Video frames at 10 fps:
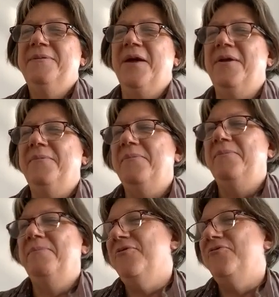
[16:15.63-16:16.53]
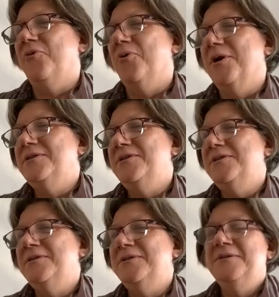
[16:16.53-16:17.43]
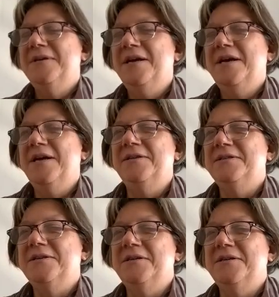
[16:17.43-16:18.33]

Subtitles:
can be a forest, and